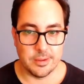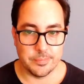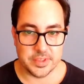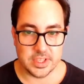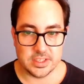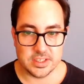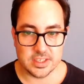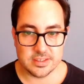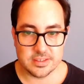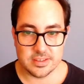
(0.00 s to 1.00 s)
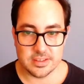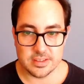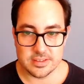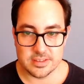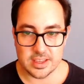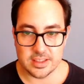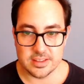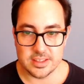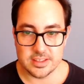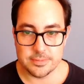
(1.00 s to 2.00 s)
It's just taking
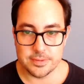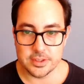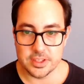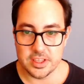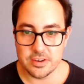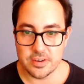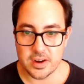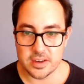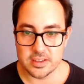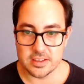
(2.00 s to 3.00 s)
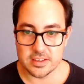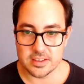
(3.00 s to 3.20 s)
this field here and